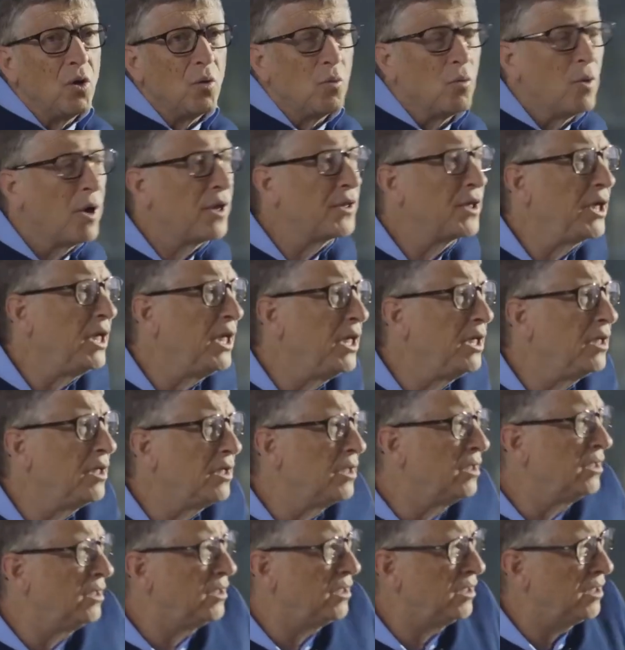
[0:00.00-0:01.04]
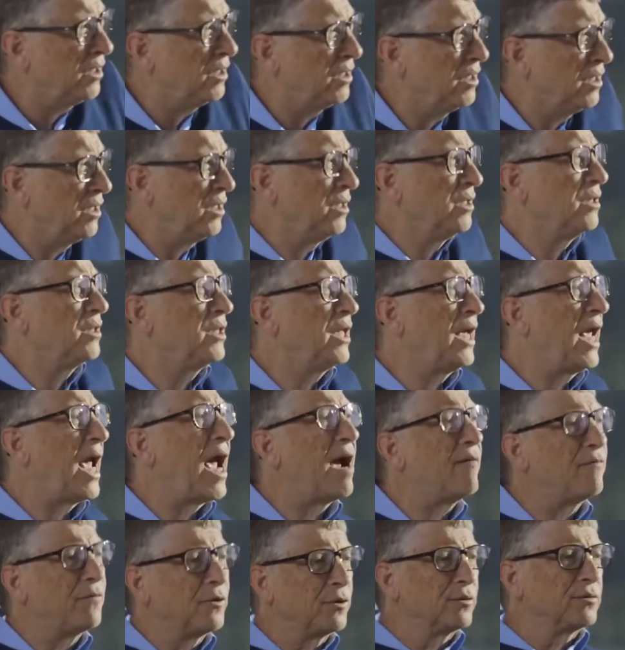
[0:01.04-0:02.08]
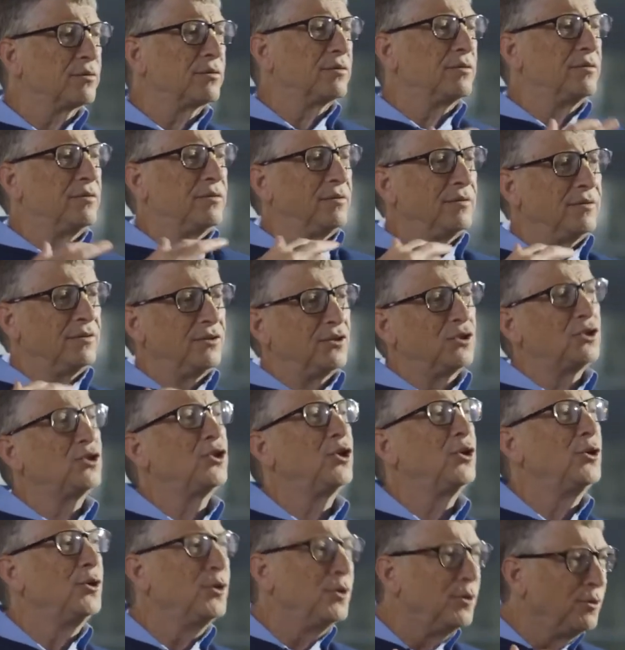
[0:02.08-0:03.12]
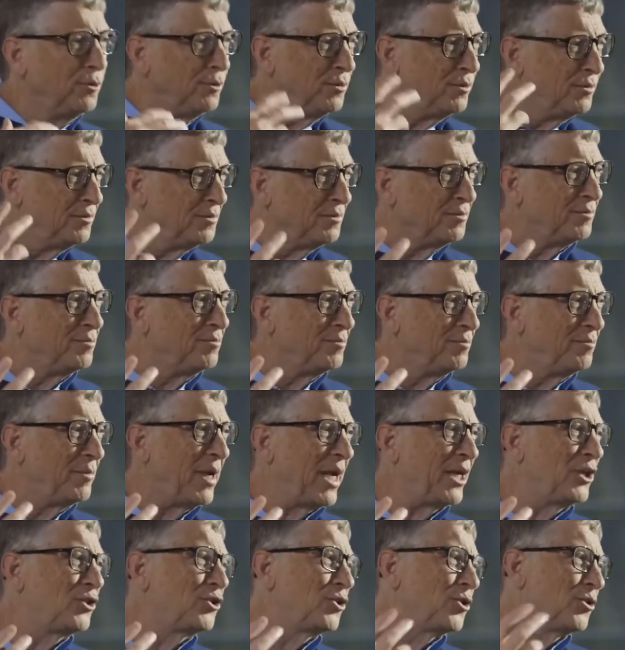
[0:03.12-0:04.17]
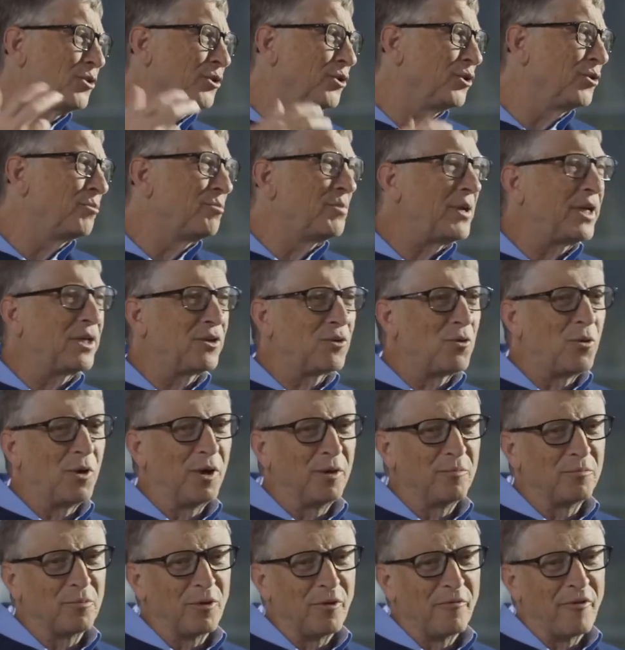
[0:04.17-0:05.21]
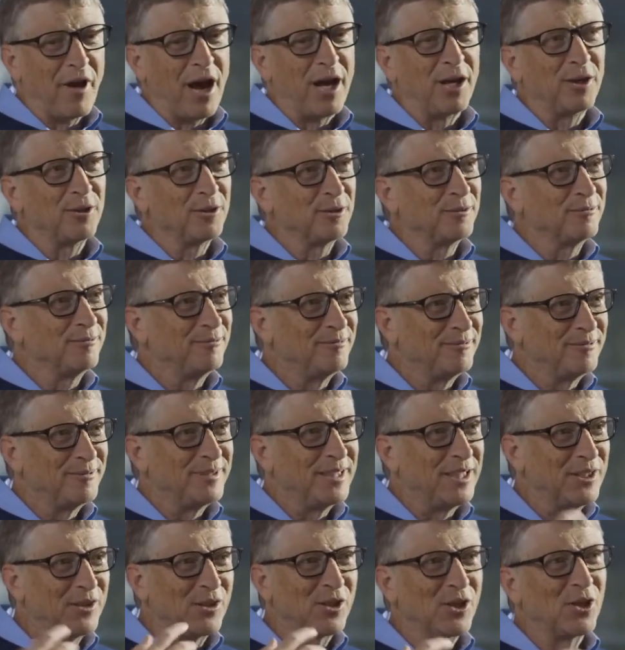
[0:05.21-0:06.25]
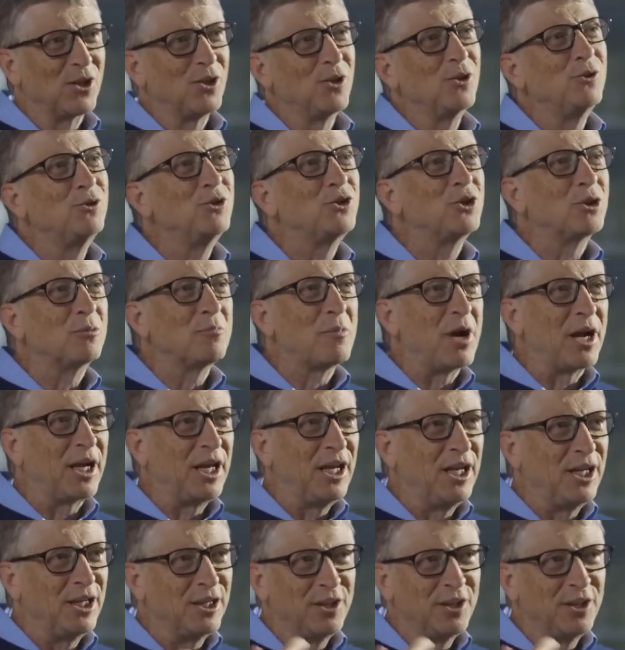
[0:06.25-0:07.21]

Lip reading: Well, the effort to make sure your Bitcoin provider isn't going to lose your money